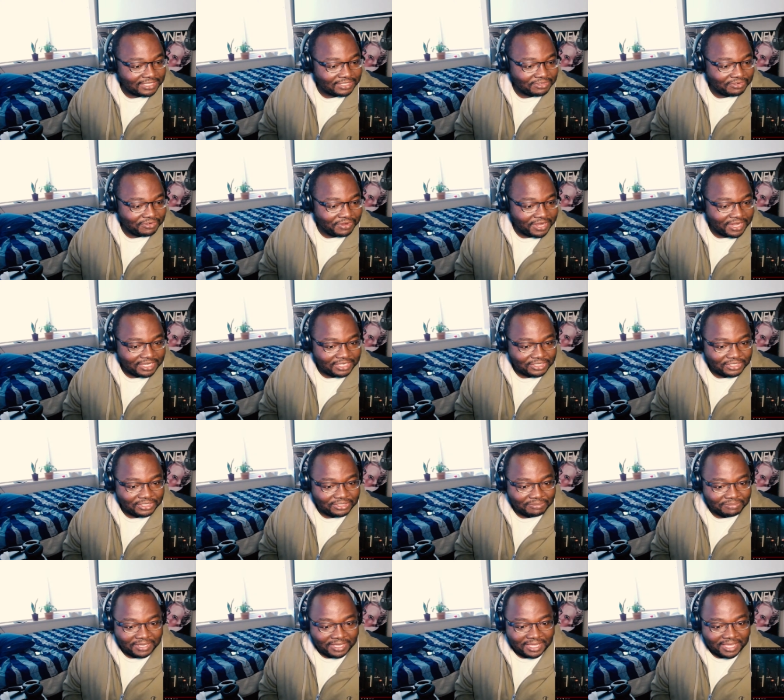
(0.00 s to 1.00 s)
It's great, and it
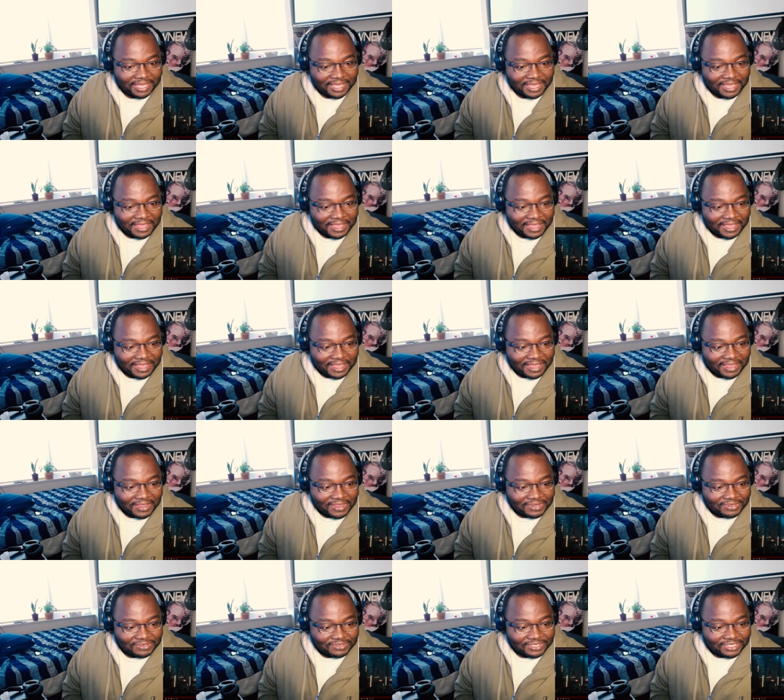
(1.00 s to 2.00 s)
should be
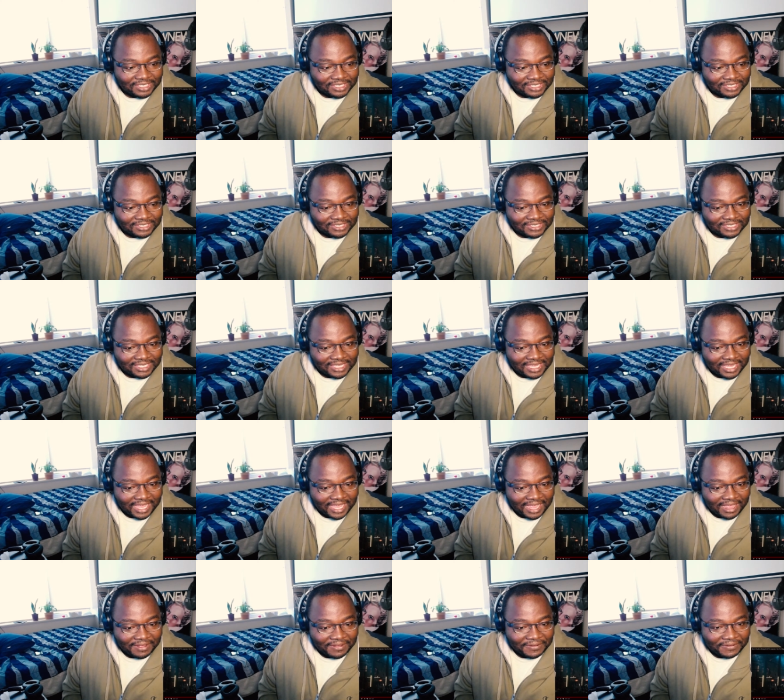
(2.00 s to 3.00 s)
interesting to see
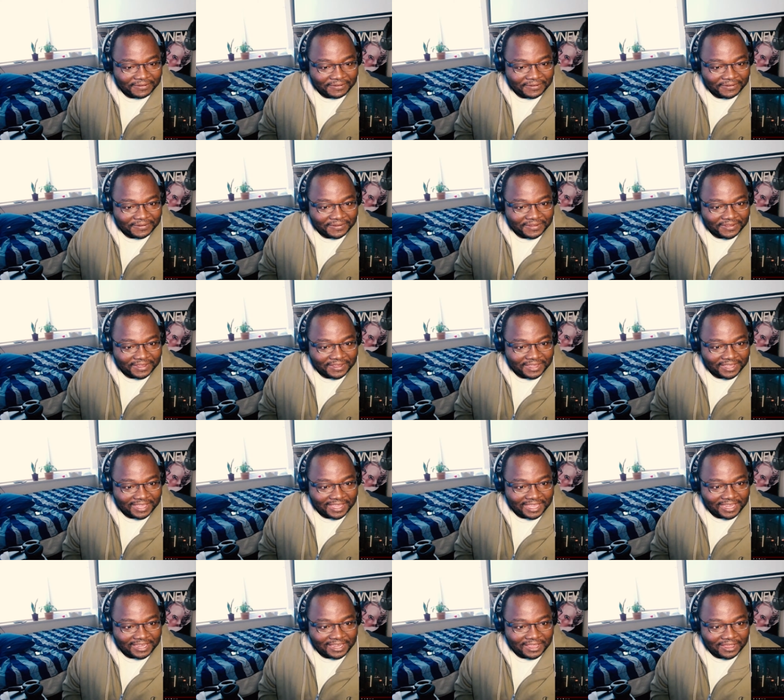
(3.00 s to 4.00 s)
how
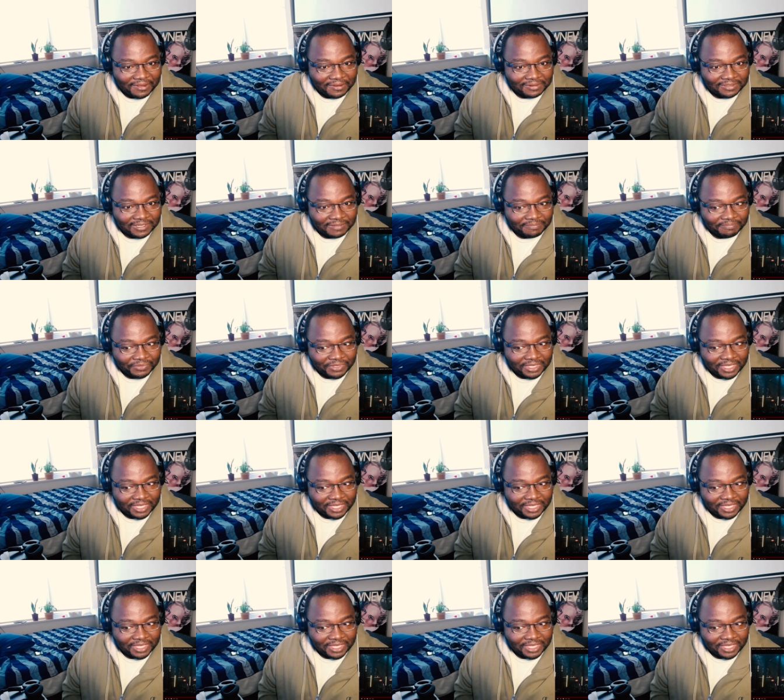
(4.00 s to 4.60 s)
it goes.